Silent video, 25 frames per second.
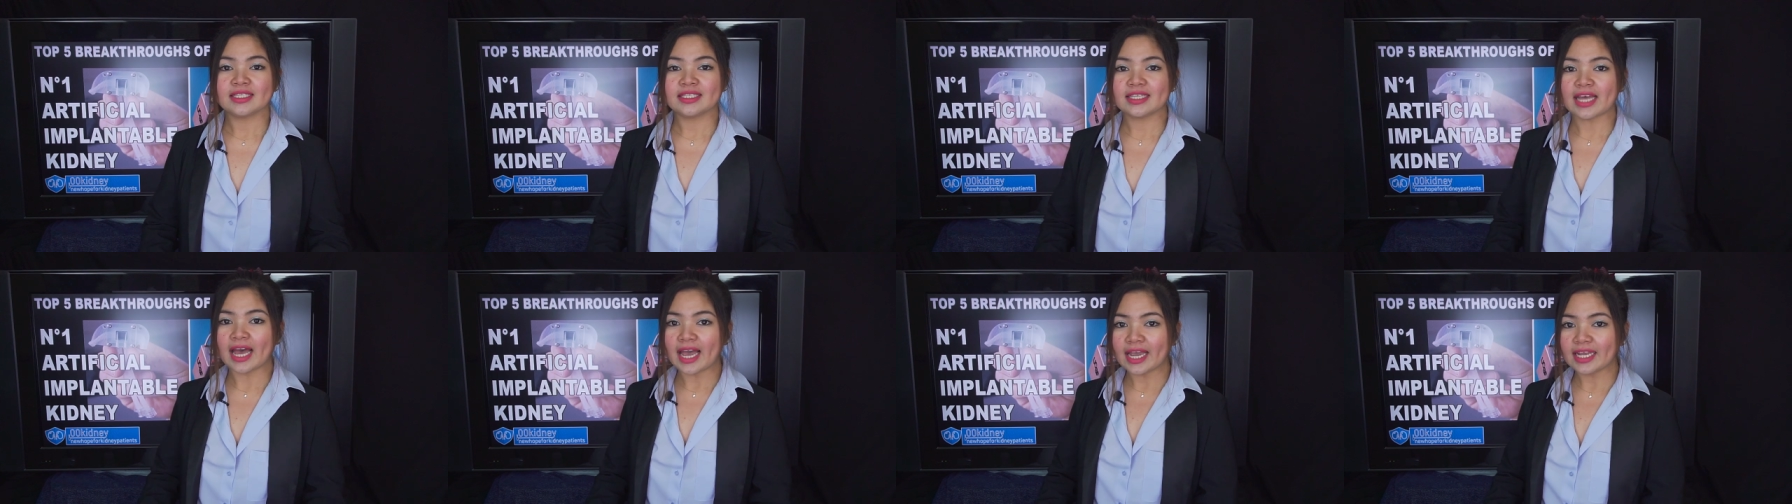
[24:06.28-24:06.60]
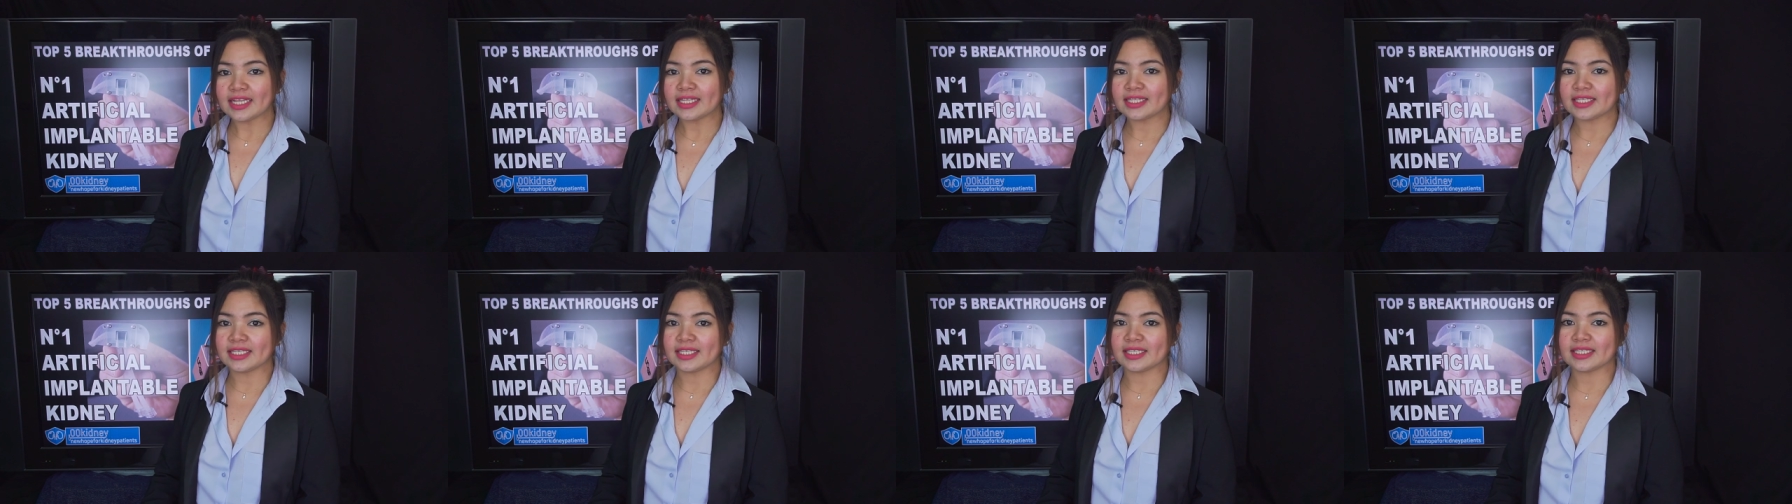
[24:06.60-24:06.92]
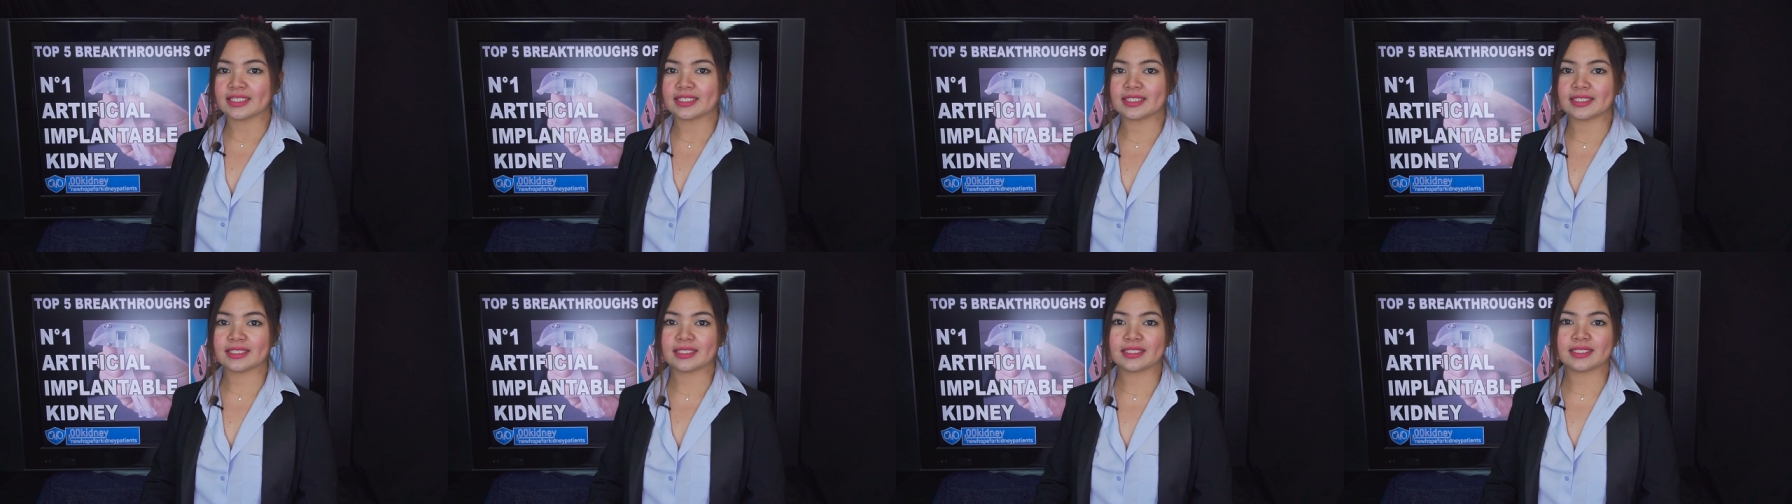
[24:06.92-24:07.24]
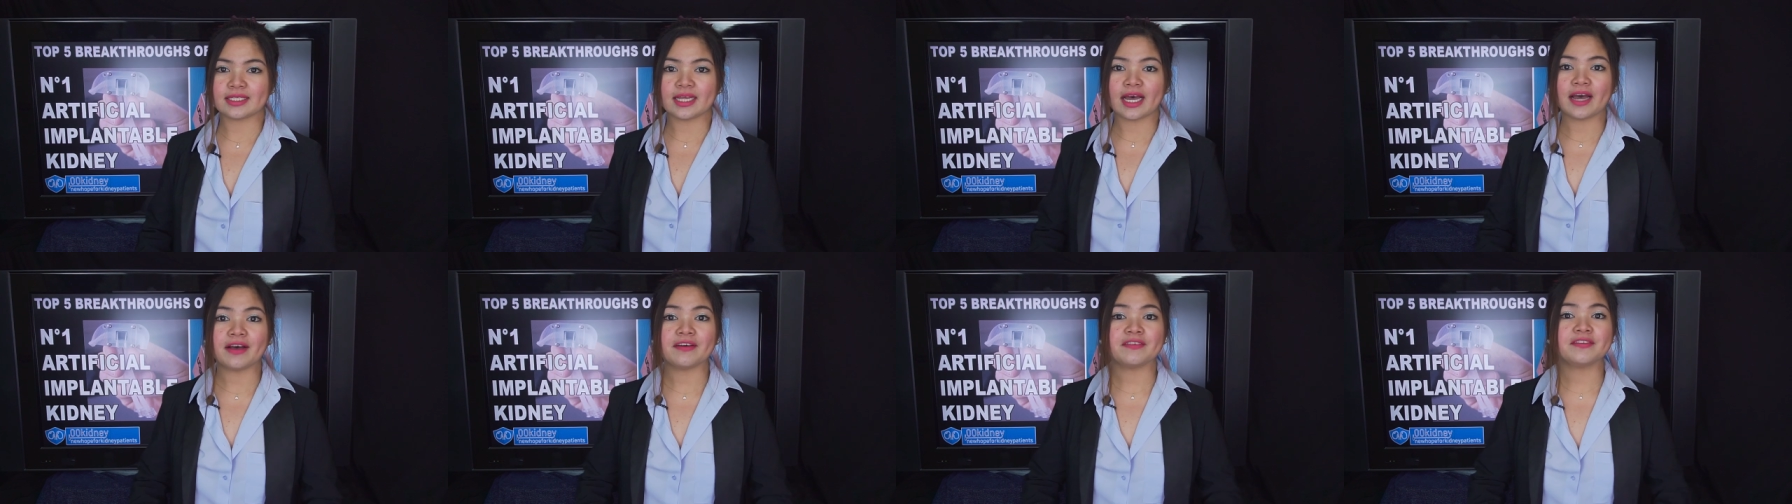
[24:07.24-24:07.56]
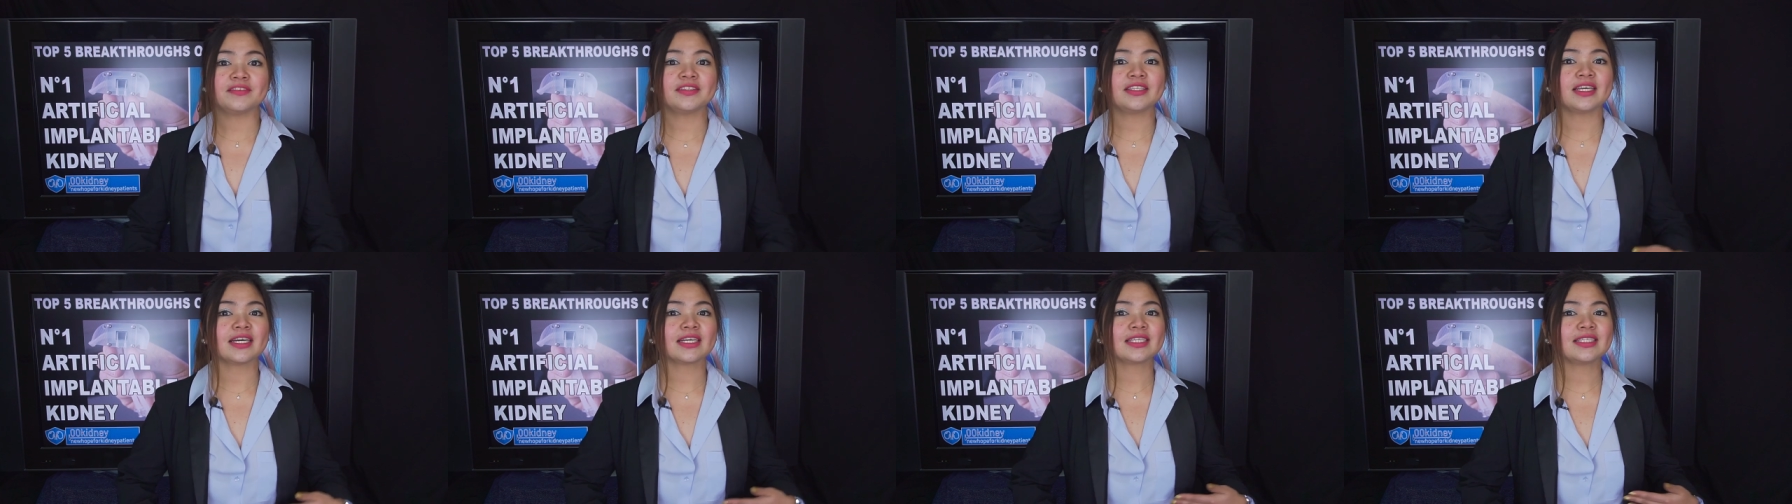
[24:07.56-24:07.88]
Scientists
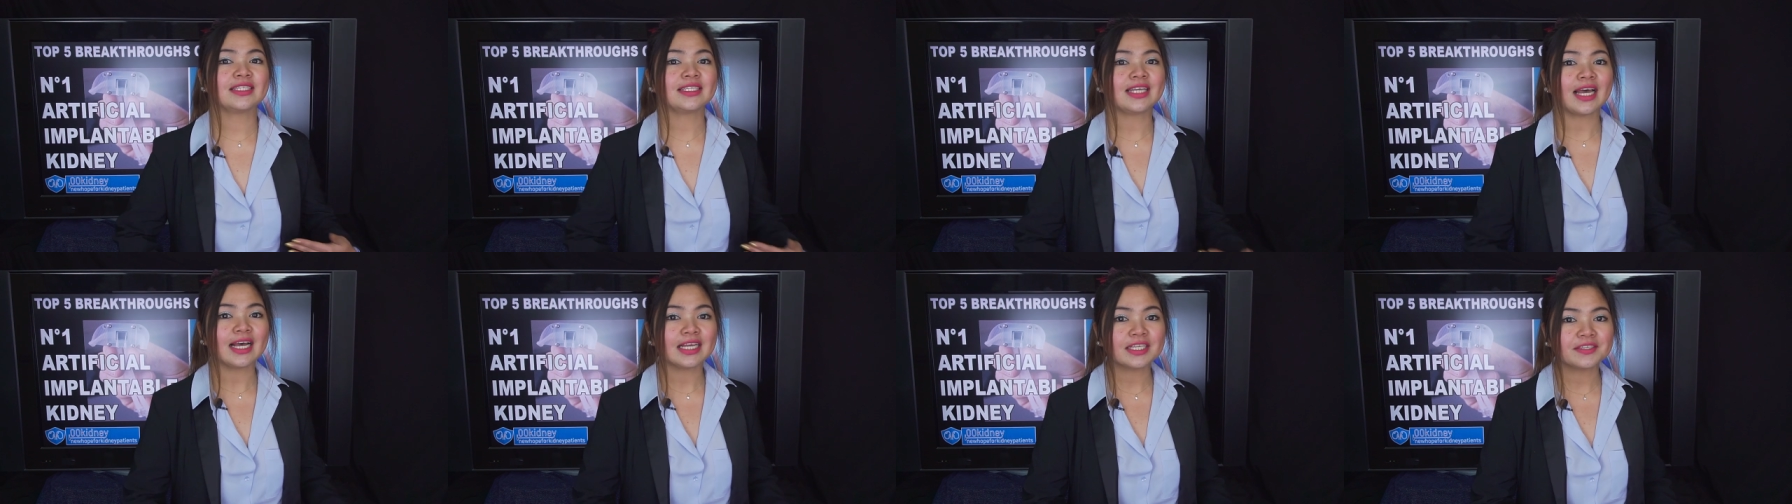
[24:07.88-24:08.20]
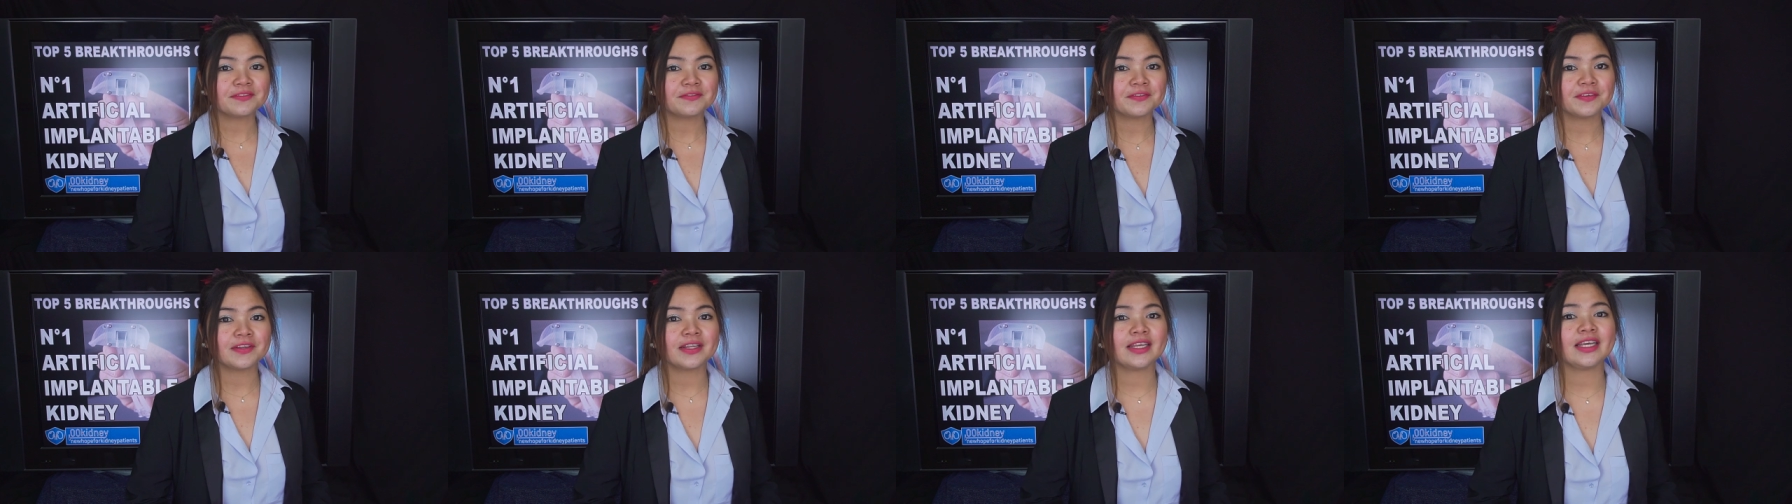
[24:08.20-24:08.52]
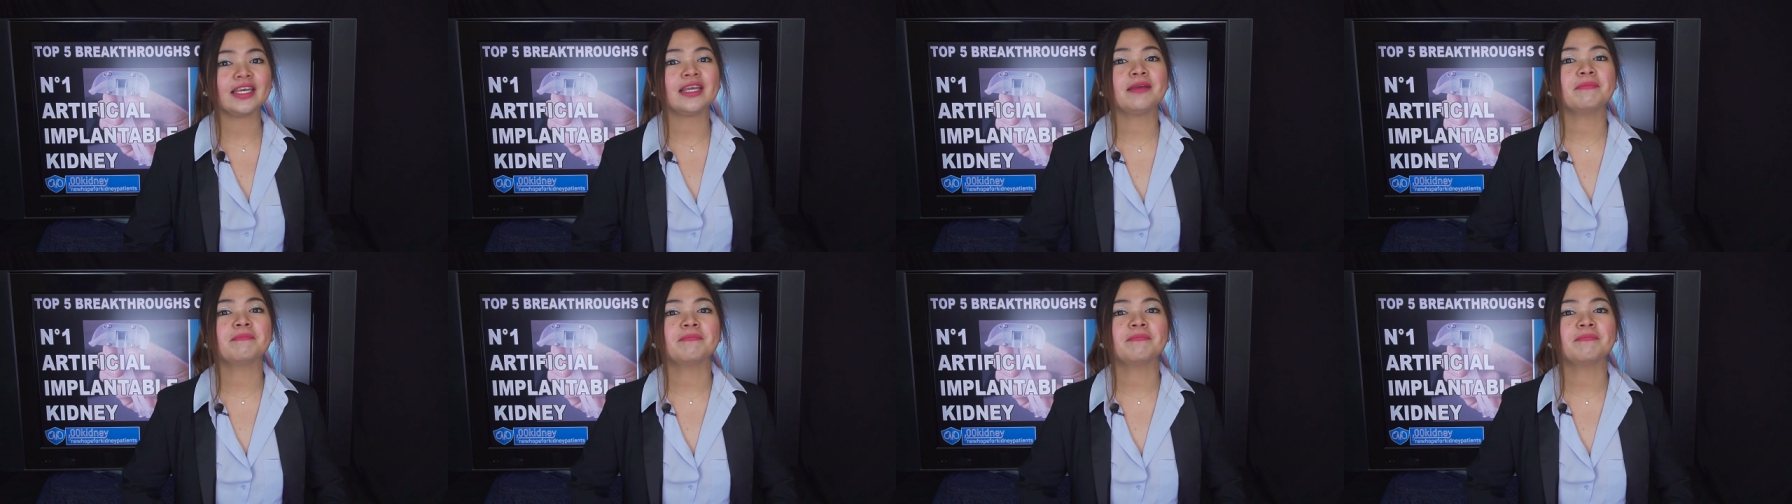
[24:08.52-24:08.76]
have successfully